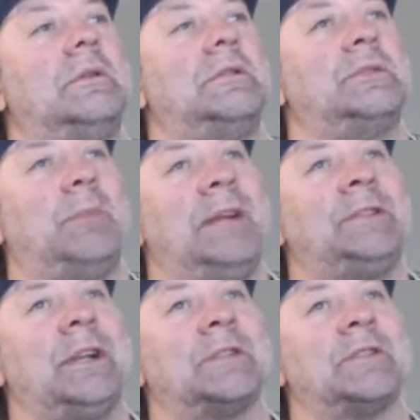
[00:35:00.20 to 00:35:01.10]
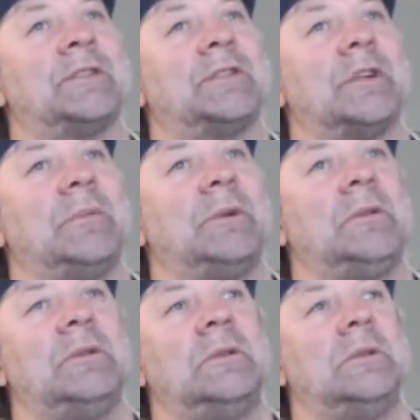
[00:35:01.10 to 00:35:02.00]
SpaceX is streaming.
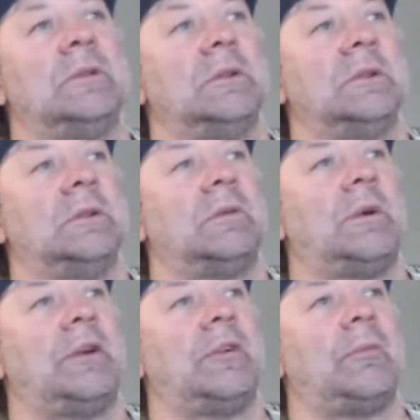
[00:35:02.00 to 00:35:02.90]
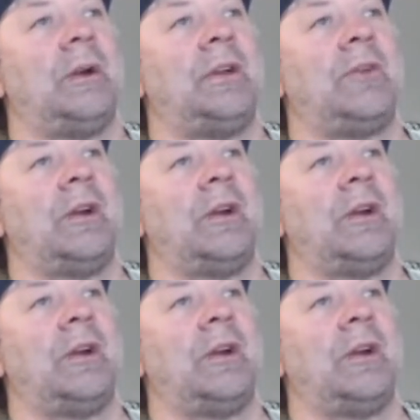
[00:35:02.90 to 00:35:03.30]
Why is SpaceX